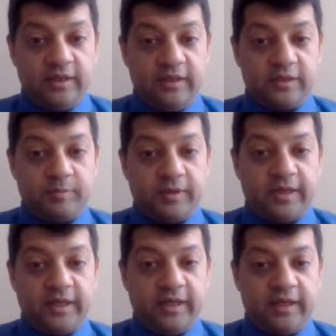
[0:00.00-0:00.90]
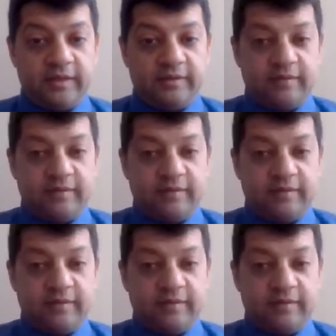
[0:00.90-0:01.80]
And despite it
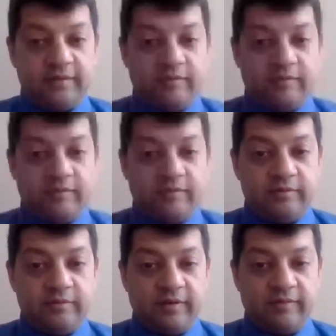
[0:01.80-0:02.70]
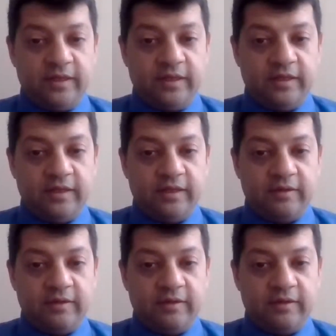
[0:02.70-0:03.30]
not having the required